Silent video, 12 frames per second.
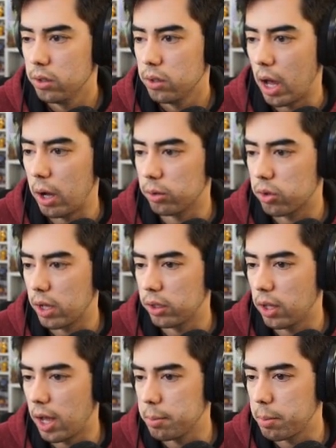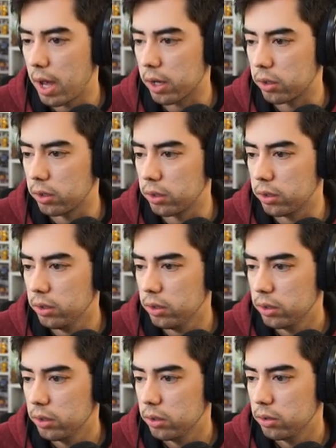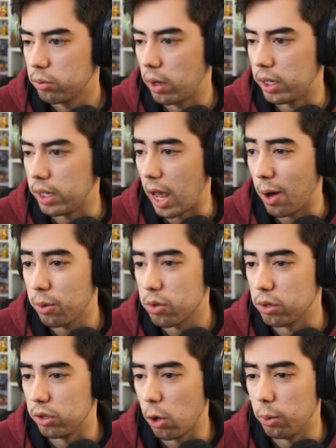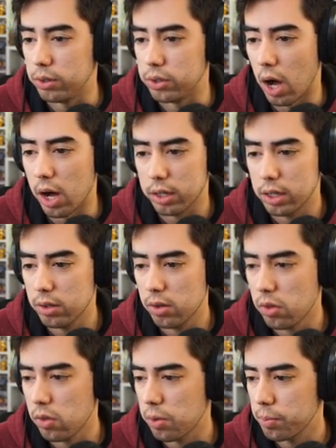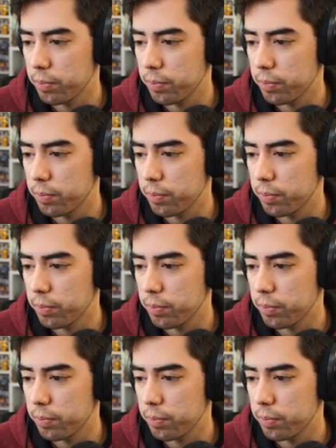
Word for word: Outside linebacker right now is Noah Dawkins.